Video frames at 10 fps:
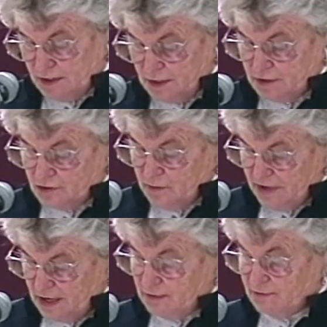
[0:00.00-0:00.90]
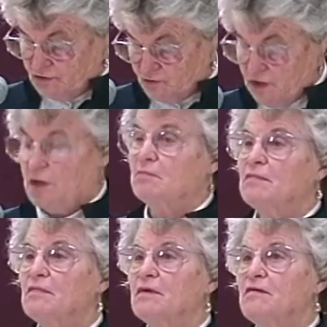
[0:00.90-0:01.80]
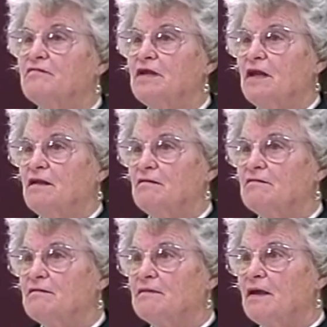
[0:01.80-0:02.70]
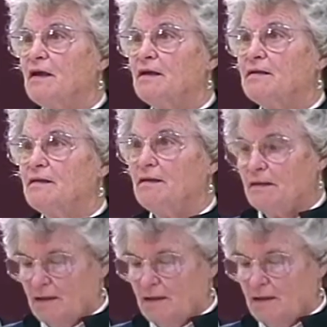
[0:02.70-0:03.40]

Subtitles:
into the mainstream of Canadian society,